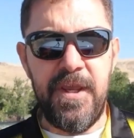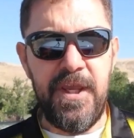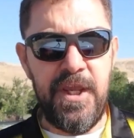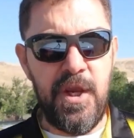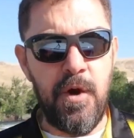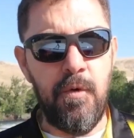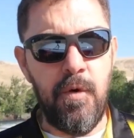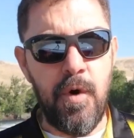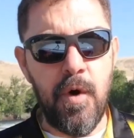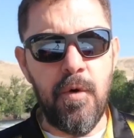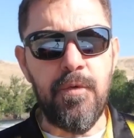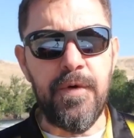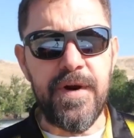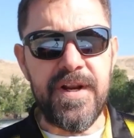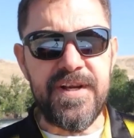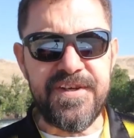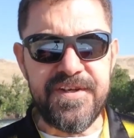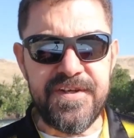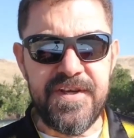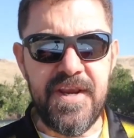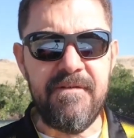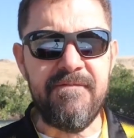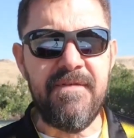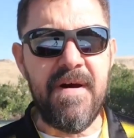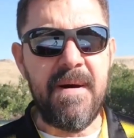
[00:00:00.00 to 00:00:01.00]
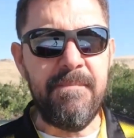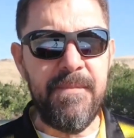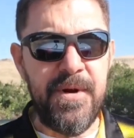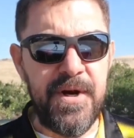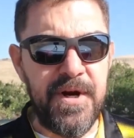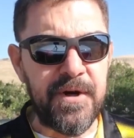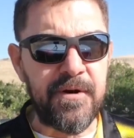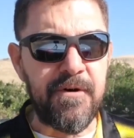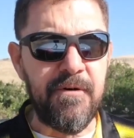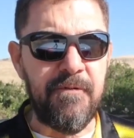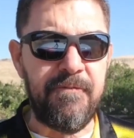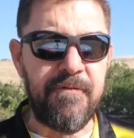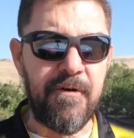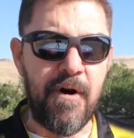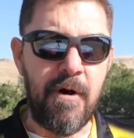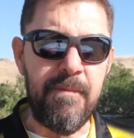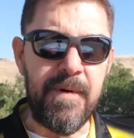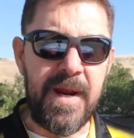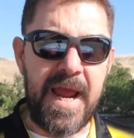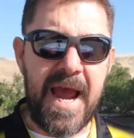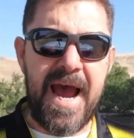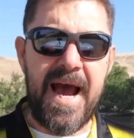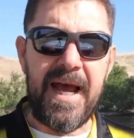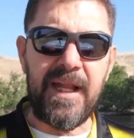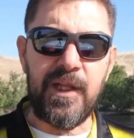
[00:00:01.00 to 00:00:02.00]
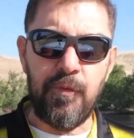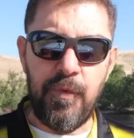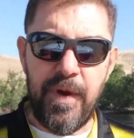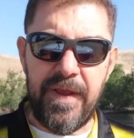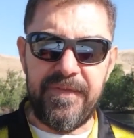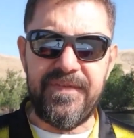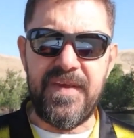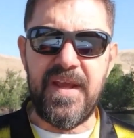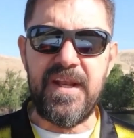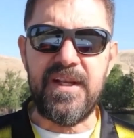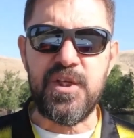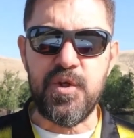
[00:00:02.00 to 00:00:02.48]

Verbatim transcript: you will receive a miracle from God within